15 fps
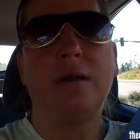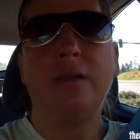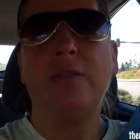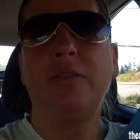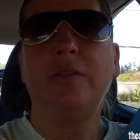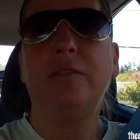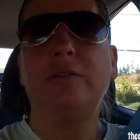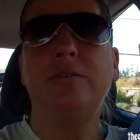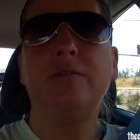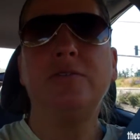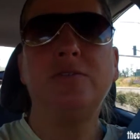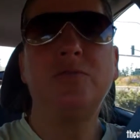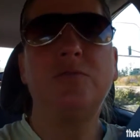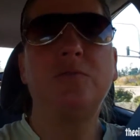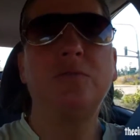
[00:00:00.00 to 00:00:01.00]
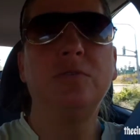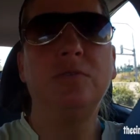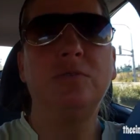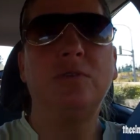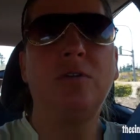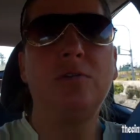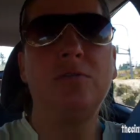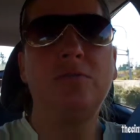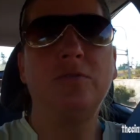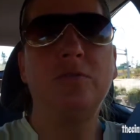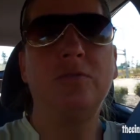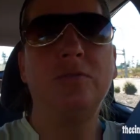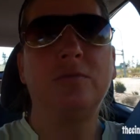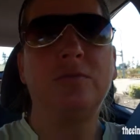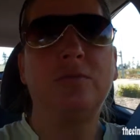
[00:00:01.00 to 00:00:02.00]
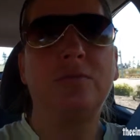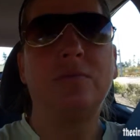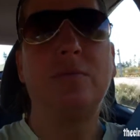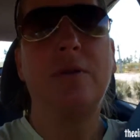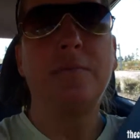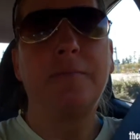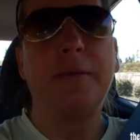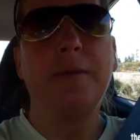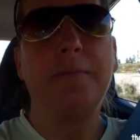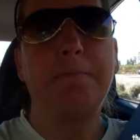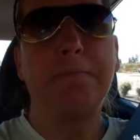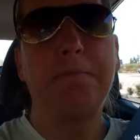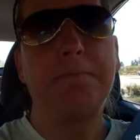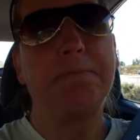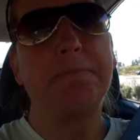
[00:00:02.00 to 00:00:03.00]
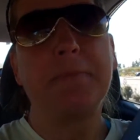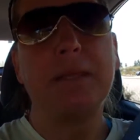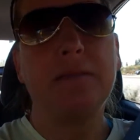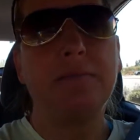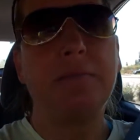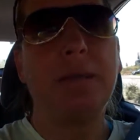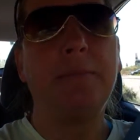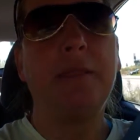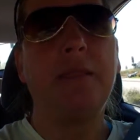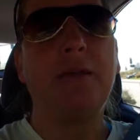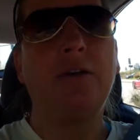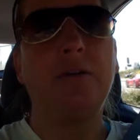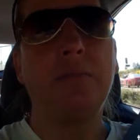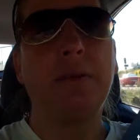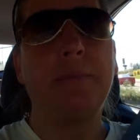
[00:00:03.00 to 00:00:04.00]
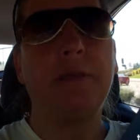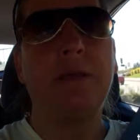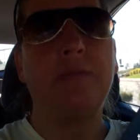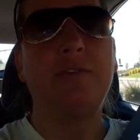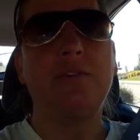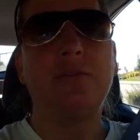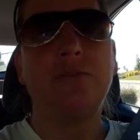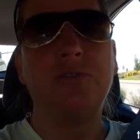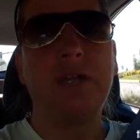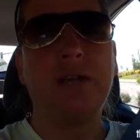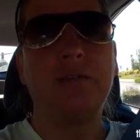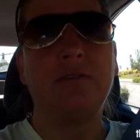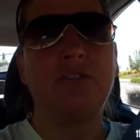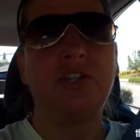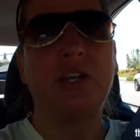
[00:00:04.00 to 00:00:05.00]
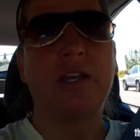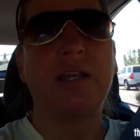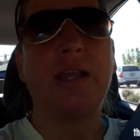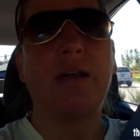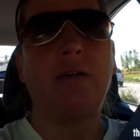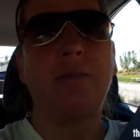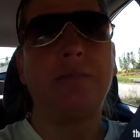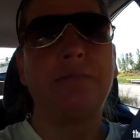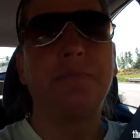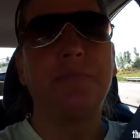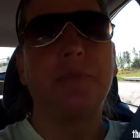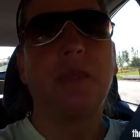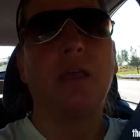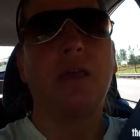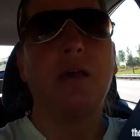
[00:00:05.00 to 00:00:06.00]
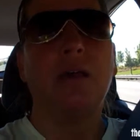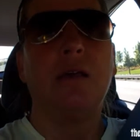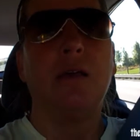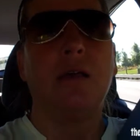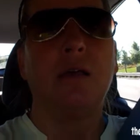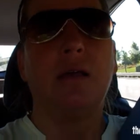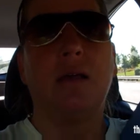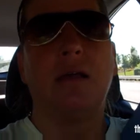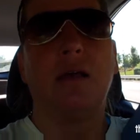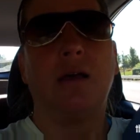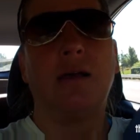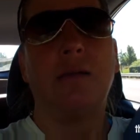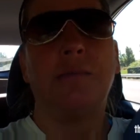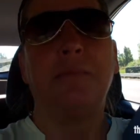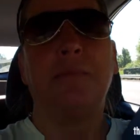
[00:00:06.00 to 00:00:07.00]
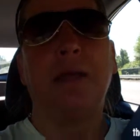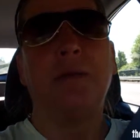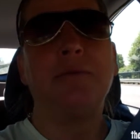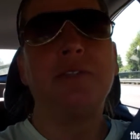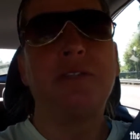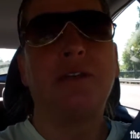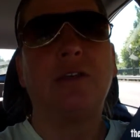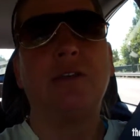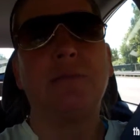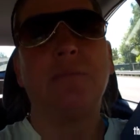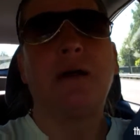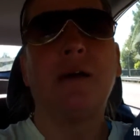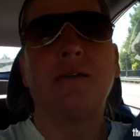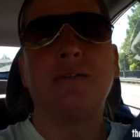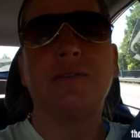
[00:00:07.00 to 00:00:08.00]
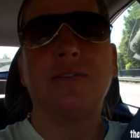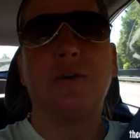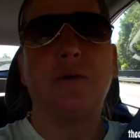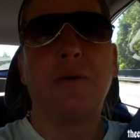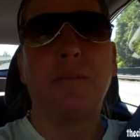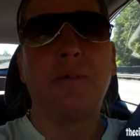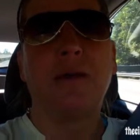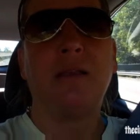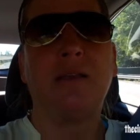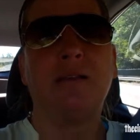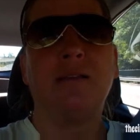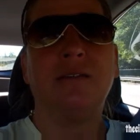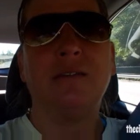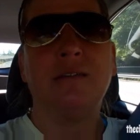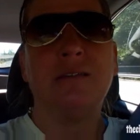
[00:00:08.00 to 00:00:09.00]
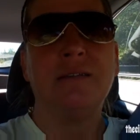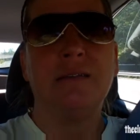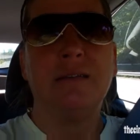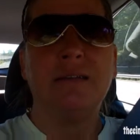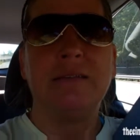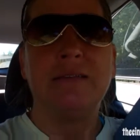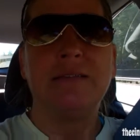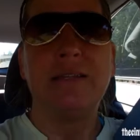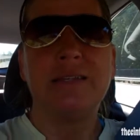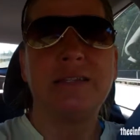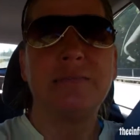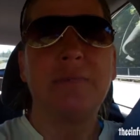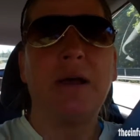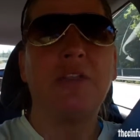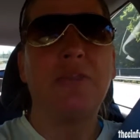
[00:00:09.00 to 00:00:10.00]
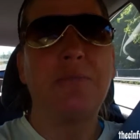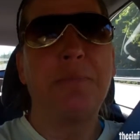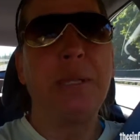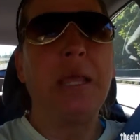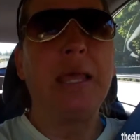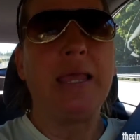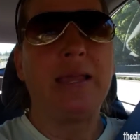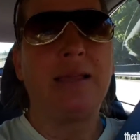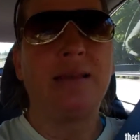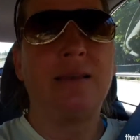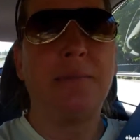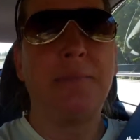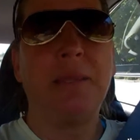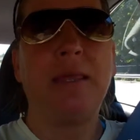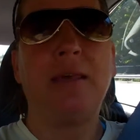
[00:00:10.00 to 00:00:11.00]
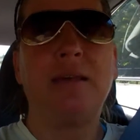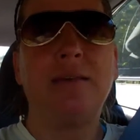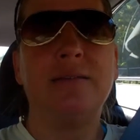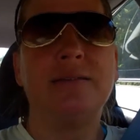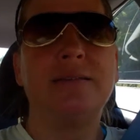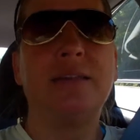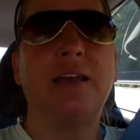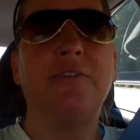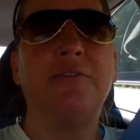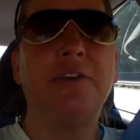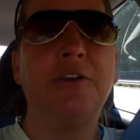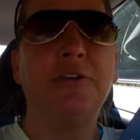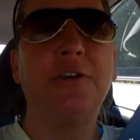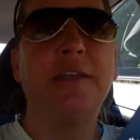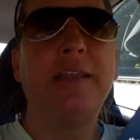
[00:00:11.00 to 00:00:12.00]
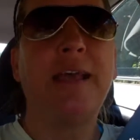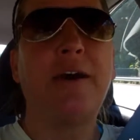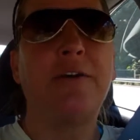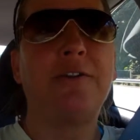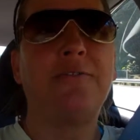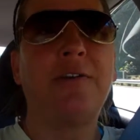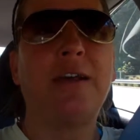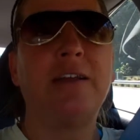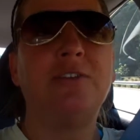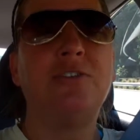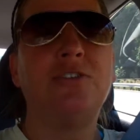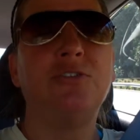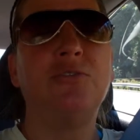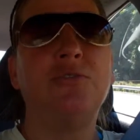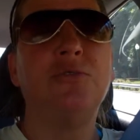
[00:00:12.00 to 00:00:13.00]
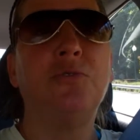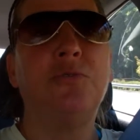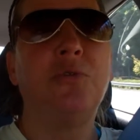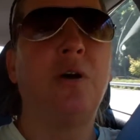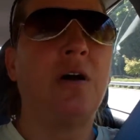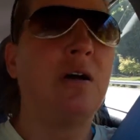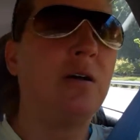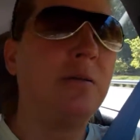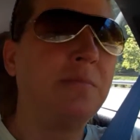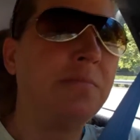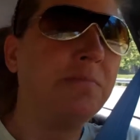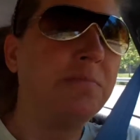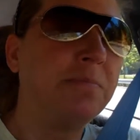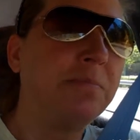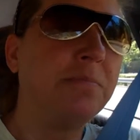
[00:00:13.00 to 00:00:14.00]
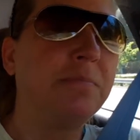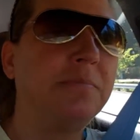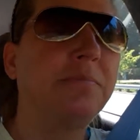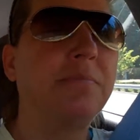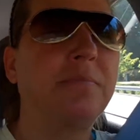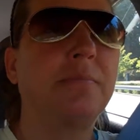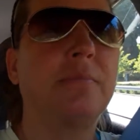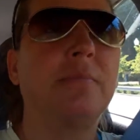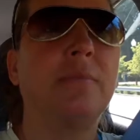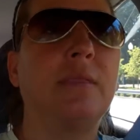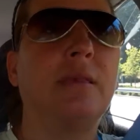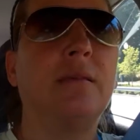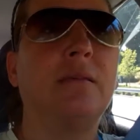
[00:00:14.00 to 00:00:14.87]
I thought those were over, but maybe they are. Maybe I'll have to go down and check it out. Um, I was telling Mox though I'm on a six month plan because I figured it out. If I do um,